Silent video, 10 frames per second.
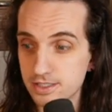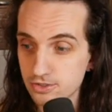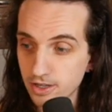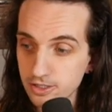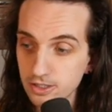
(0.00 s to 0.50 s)
it's
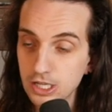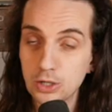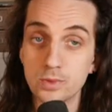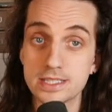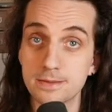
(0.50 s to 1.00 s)
greater,
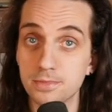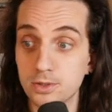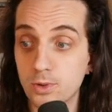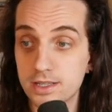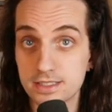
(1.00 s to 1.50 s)
we simply
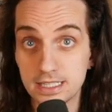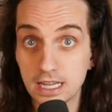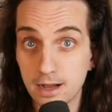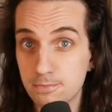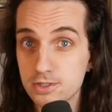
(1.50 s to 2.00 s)
want the
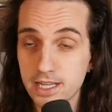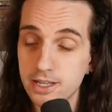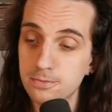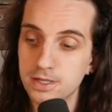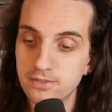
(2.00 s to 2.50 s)
upper
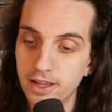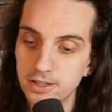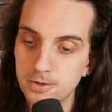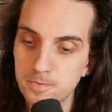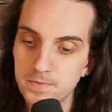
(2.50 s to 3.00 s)
tail
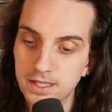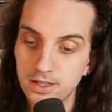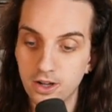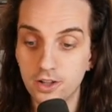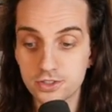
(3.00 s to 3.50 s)
p-value.
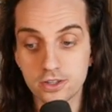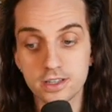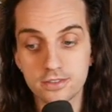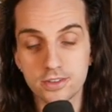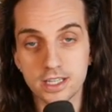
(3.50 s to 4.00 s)

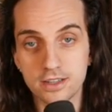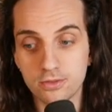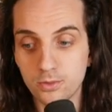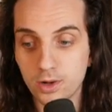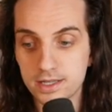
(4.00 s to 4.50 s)
Alternatively, if
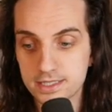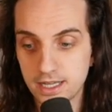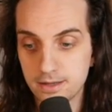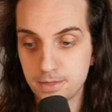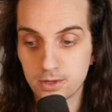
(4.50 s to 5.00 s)
we want
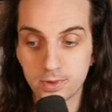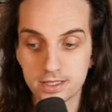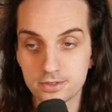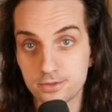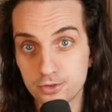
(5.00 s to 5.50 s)
beta 1
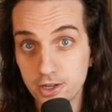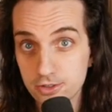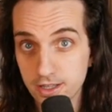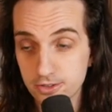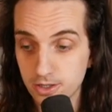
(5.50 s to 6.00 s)
is greater
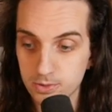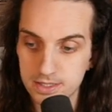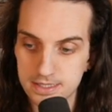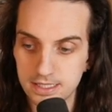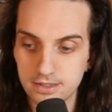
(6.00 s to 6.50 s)
than or equal to
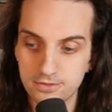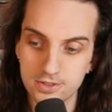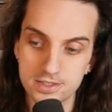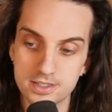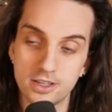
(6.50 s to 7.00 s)
c
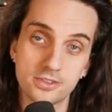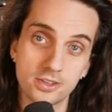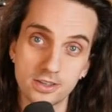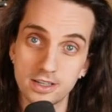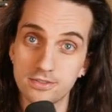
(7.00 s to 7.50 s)
versus the
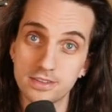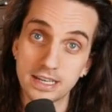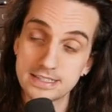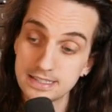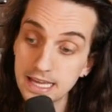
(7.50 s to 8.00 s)
alternative that
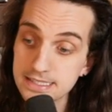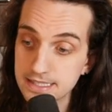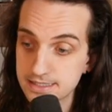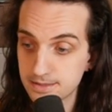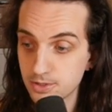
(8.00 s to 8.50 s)
it's less
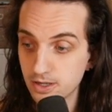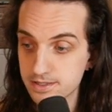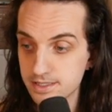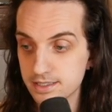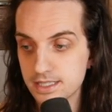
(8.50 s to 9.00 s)
than some
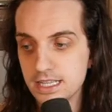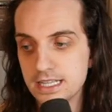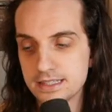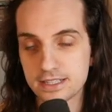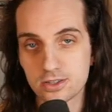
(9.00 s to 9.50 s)
constant,
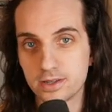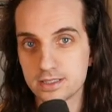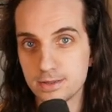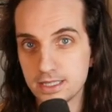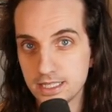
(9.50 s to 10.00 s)
that's going
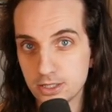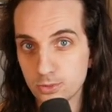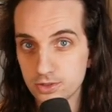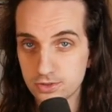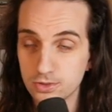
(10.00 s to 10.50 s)
to be
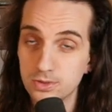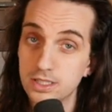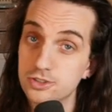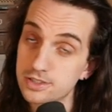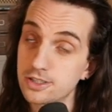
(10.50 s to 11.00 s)
equal to
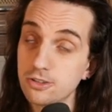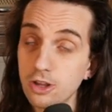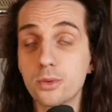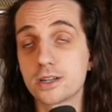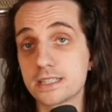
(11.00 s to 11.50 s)
just our
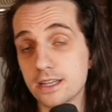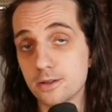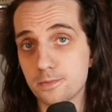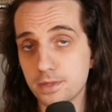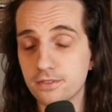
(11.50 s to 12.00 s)
lower
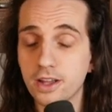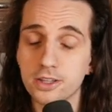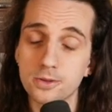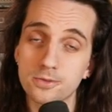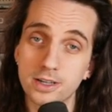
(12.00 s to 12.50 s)
tail
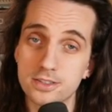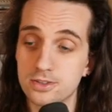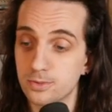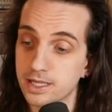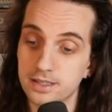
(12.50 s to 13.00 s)
p-value, right?
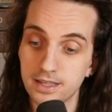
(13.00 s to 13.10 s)
So we can